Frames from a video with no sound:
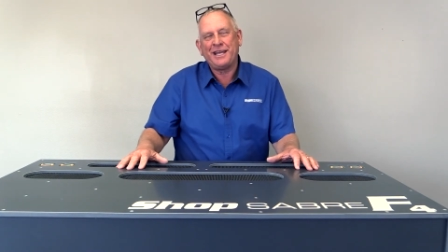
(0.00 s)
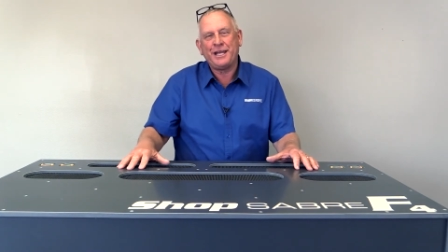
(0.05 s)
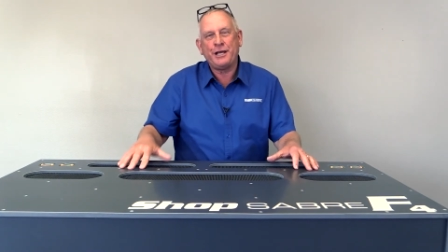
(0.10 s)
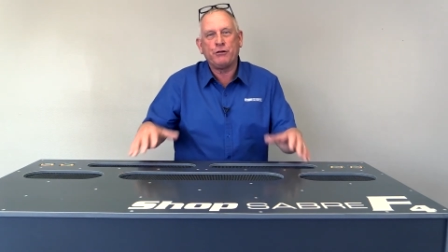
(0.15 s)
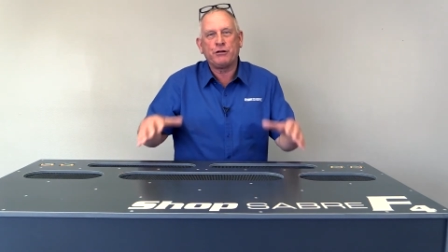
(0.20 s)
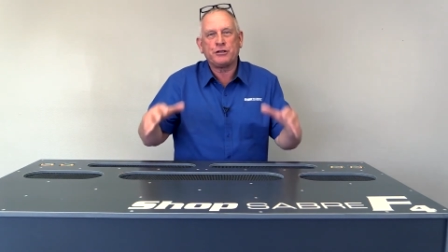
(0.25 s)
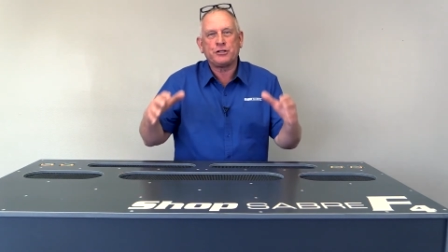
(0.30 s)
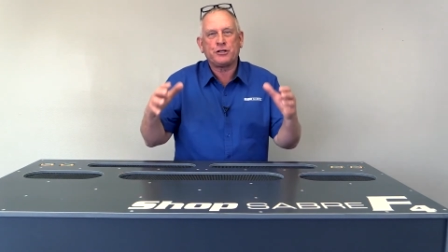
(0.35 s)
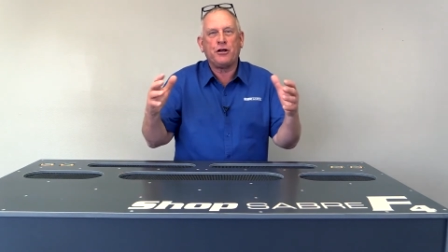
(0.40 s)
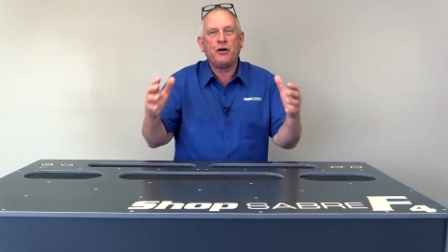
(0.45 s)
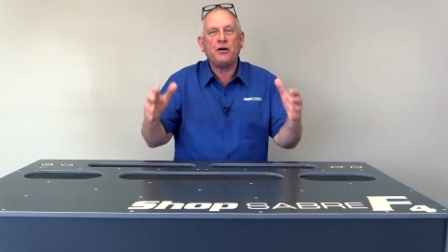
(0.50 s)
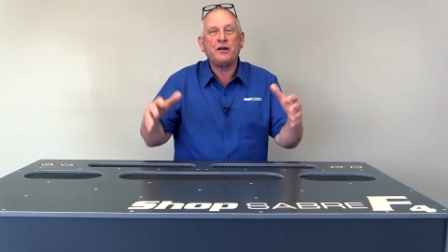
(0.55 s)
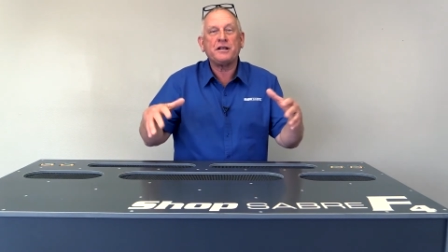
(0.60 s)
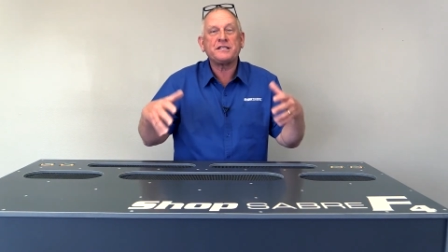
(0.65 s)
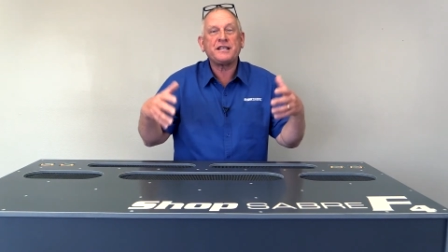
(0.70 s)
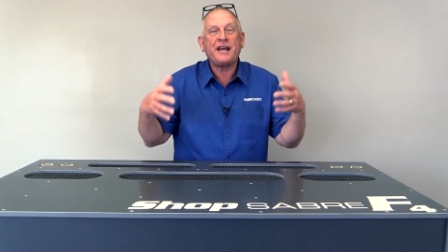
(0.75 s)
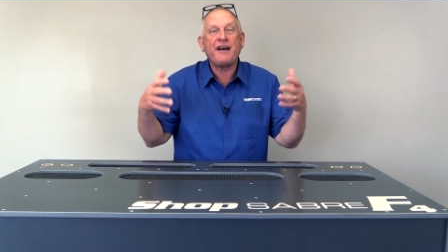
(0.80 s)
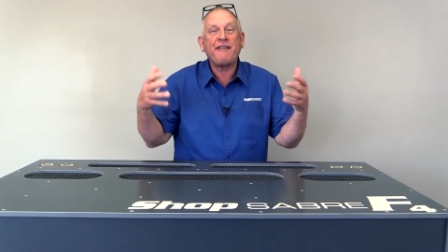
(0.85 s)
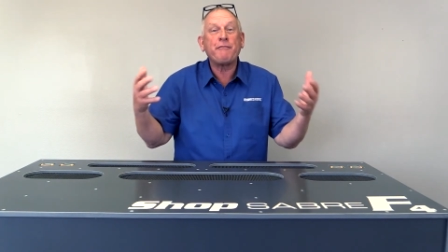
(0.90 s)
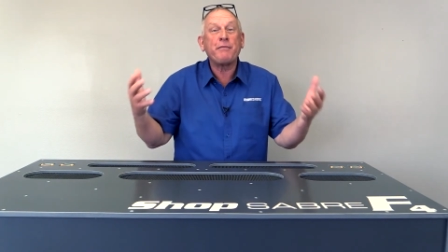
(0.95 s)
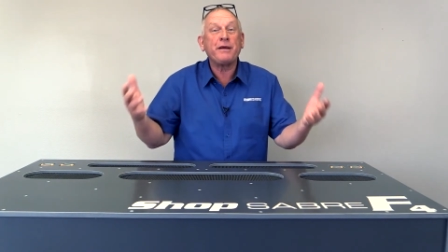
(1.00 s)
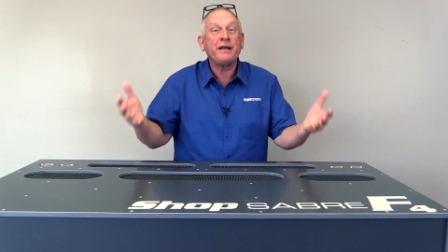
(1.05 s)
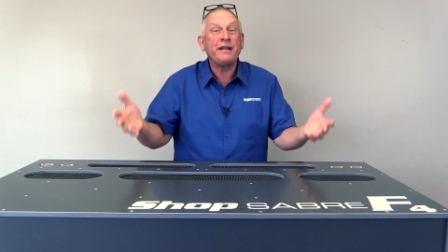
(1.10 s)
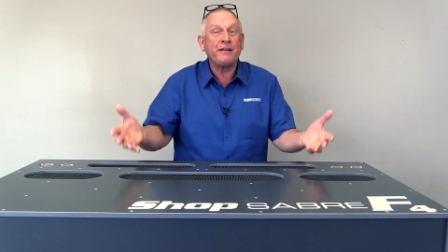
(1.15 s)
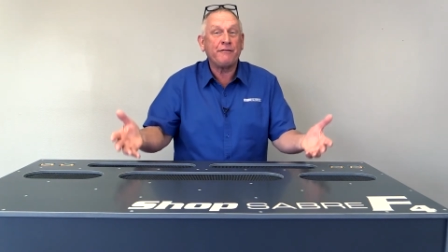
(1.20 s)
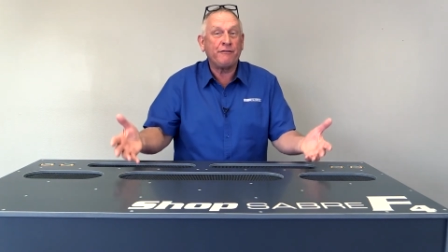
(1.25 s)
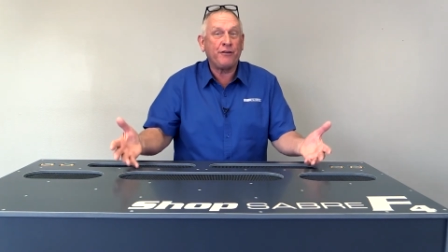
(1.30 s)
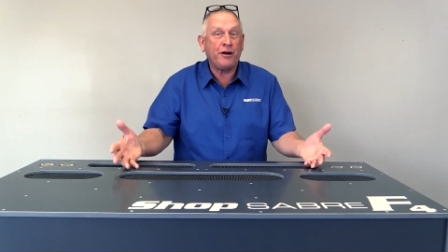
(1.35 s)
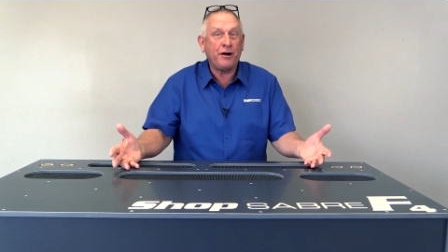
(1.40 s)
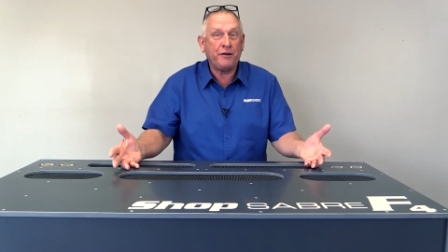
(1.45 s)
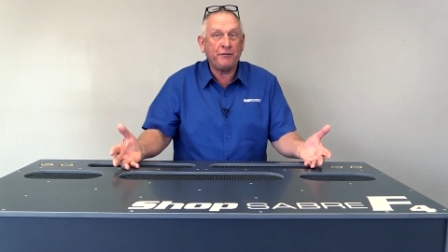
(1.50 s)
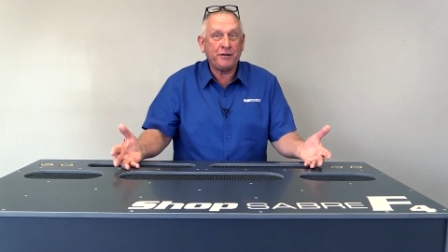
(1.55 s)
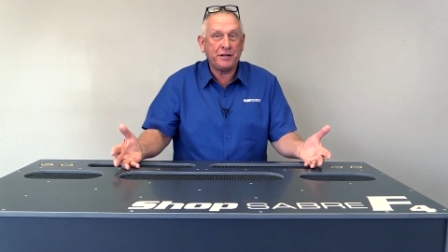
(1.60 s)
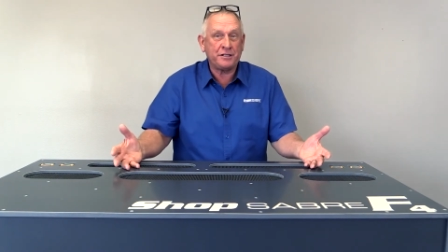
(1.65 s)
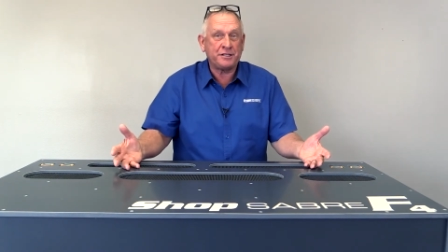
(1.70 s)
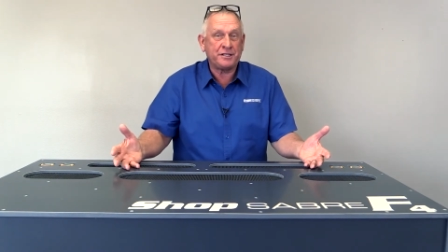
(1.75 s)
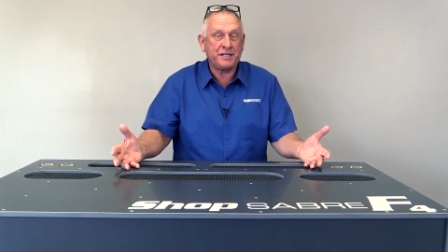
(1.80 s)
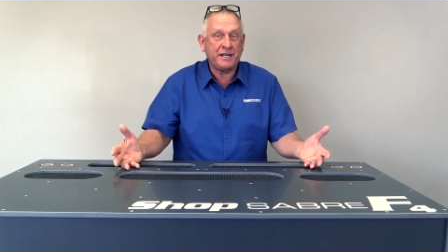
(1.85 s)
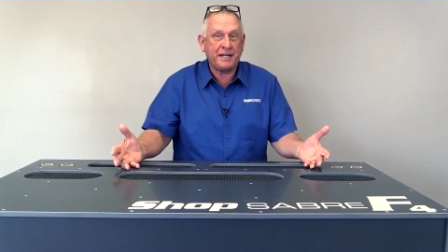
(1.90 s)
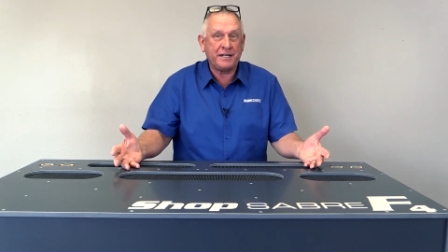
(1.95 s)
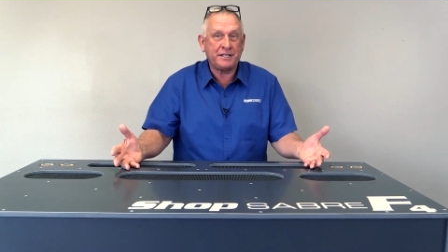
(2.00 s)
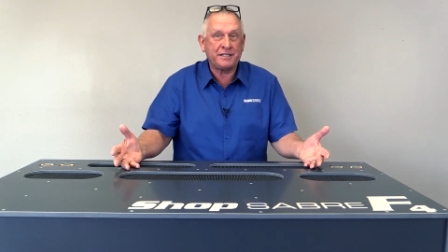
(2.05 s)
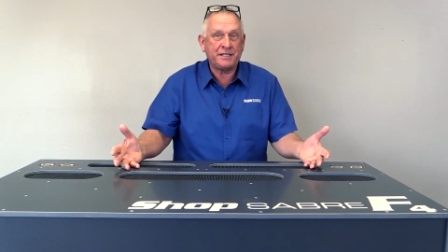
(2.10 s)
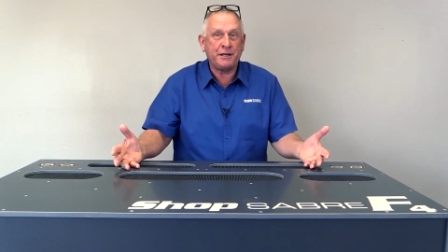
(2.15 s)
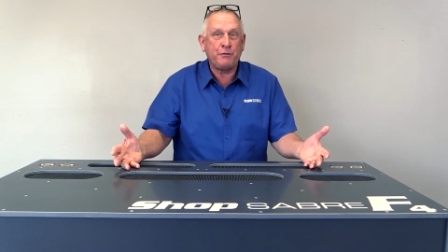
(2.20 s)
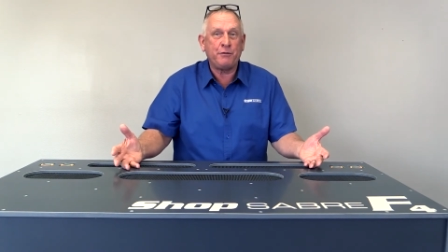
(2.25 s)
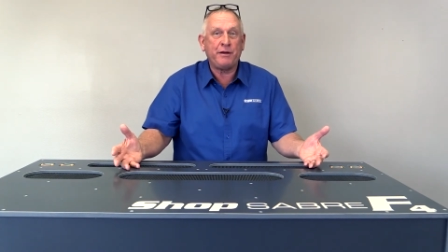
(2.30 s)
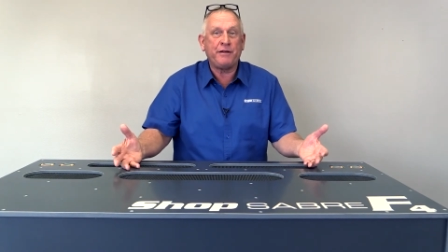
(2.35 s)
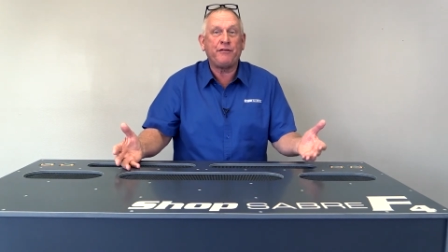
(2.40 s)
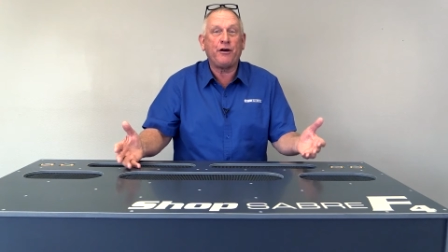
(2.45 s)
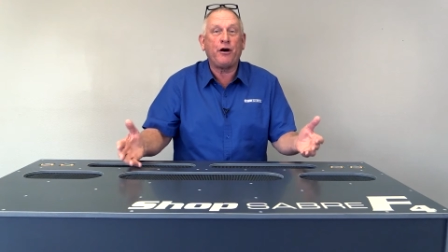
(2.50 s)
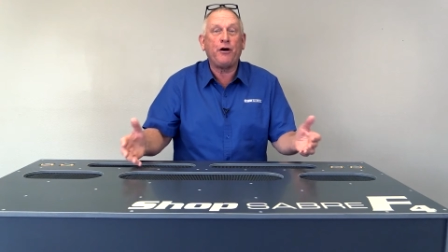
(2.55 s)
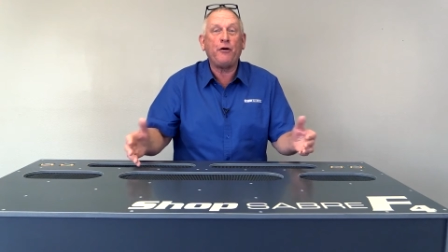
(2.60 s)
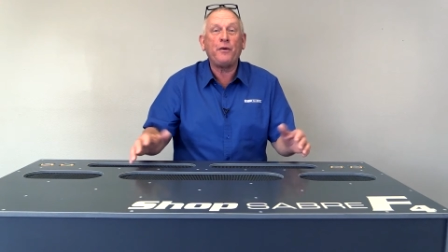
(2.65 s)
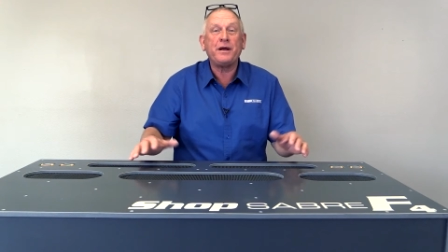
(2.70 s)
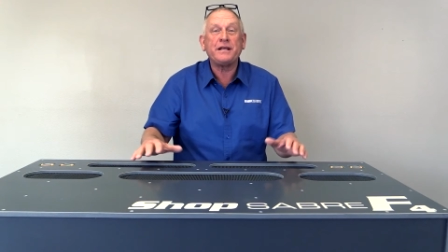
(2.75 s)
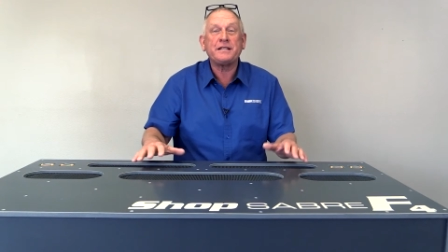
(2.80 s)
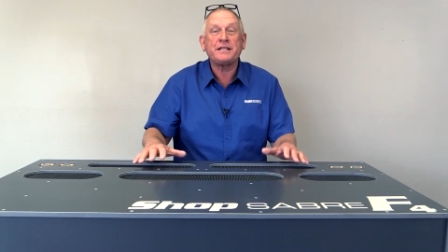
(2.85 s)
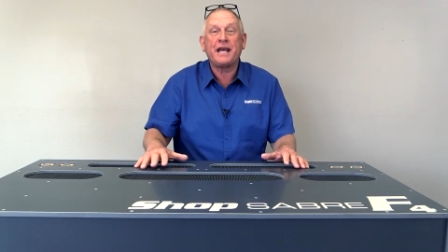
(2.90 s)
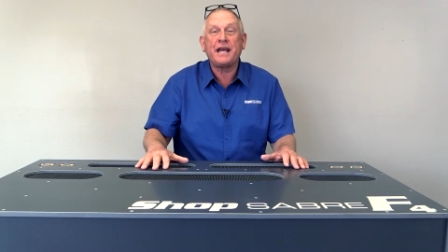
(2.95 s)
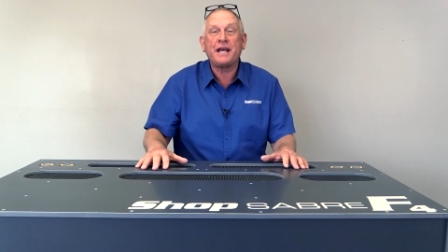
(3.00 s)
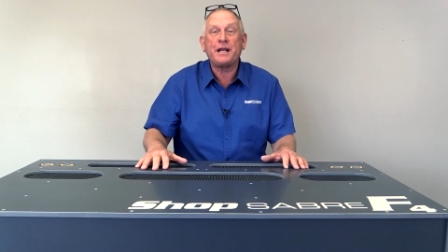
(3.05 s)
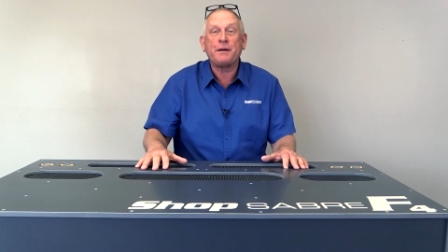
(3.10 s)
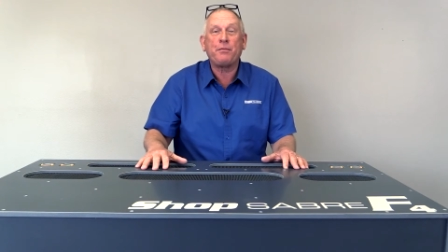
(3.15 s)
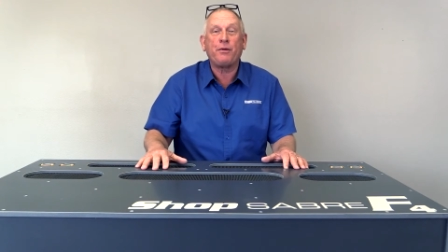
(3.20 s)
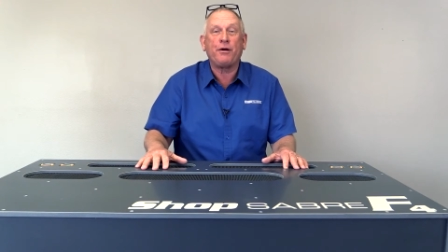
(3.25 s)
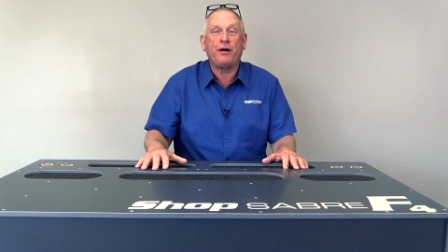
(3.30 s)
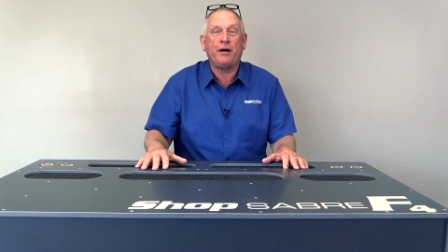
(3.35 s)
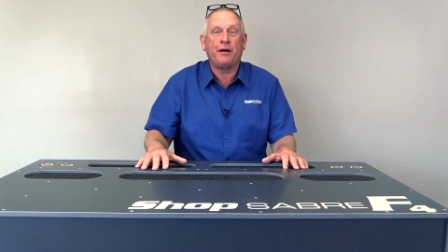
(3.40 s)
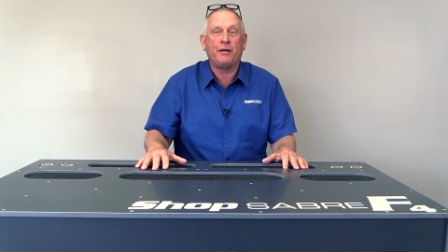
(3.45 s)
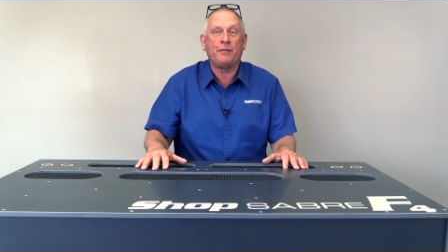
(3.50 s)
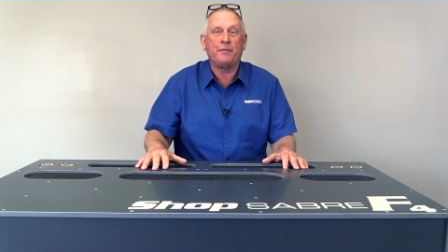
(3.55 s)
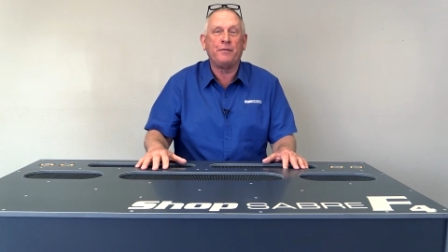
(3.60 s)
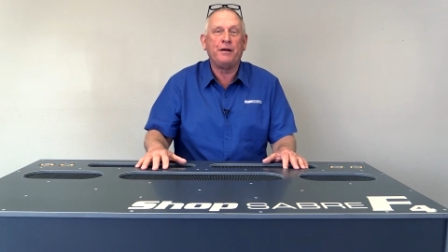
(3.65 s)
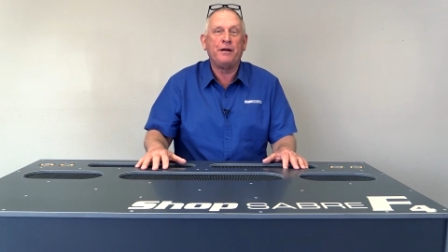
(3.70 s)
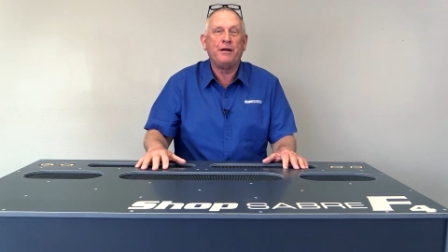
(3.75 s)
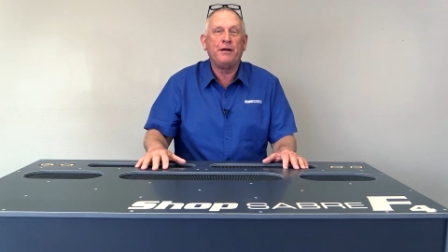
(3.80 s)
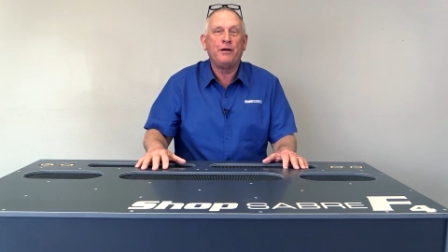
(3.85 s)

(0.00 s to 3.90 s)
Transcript: You know, as long as I've been involved in CNC, we've always had a problem